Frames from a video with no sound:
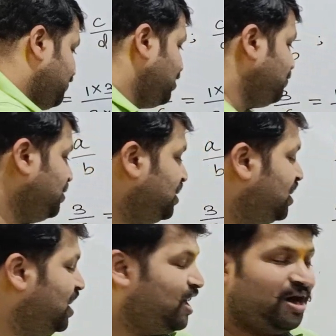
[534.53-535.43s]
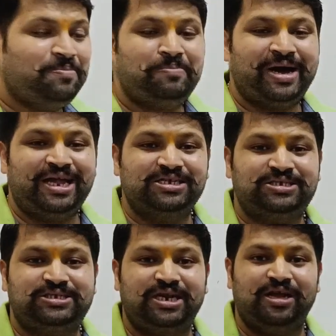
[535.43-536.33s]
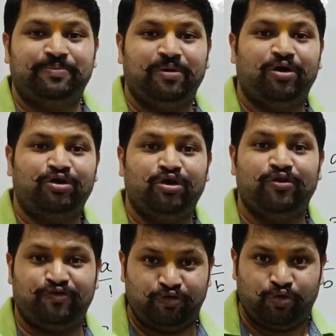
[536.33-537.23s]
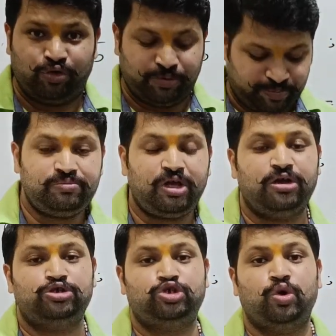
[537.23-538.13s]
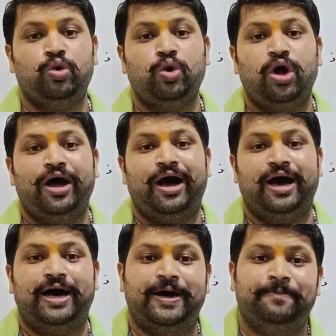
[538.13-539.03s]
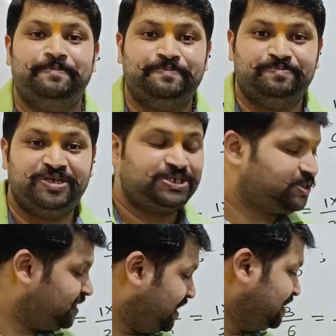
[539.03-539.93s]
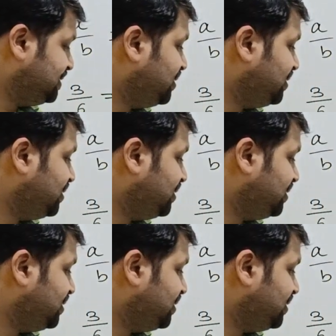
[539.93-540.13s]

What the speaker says: me a minus 3 upon 4. So this is the